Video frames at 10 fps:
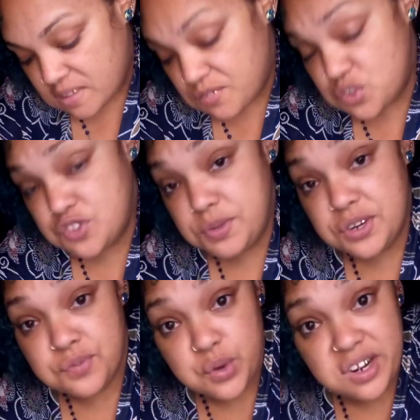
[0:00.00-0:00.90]
I've also
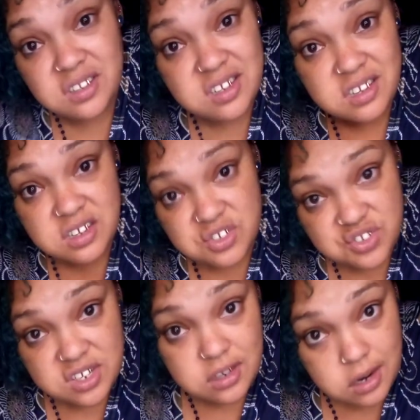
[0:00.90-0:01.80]
been avoiding taking a
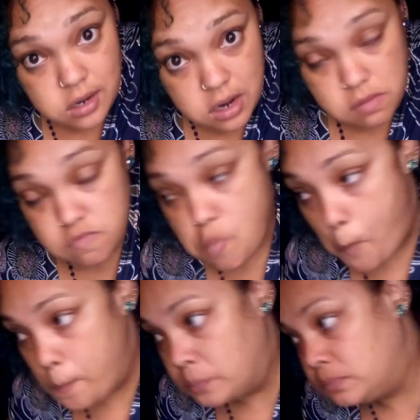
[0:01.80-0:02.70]
drink right now, in
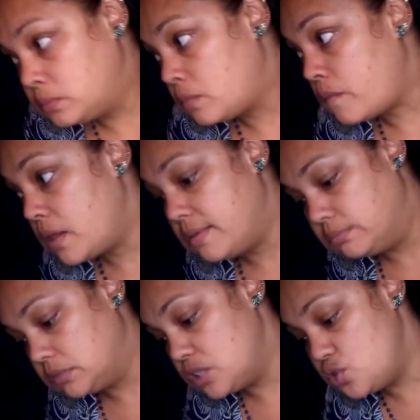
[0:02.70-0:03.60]

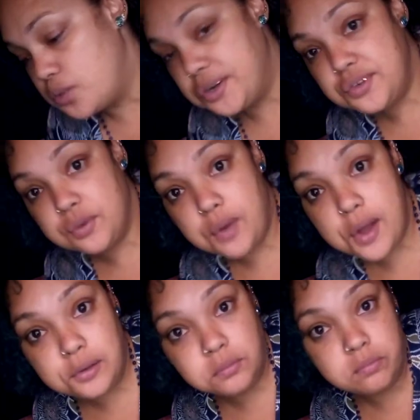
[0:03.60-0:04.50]
case you're wondering
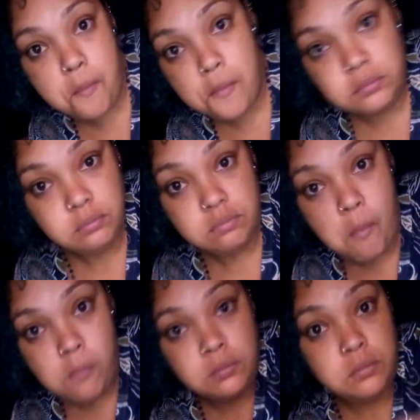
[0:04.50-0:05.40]
why.
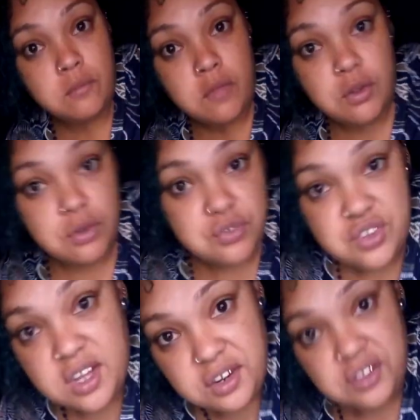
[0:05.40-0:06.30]
I don't
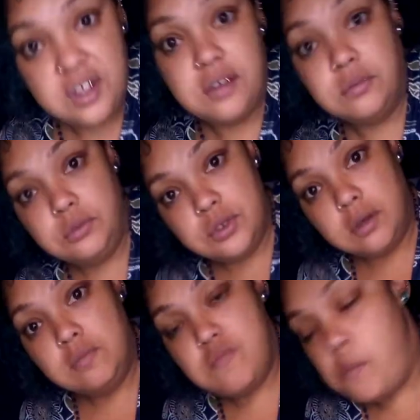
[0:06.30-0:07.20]
see anything, you
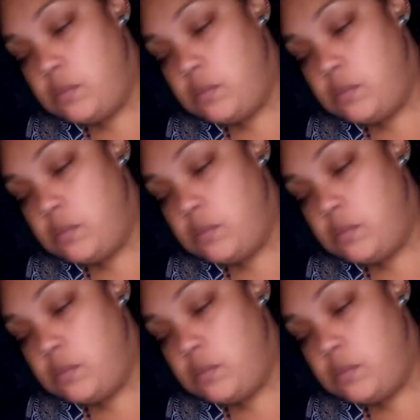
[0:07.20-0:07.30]
know.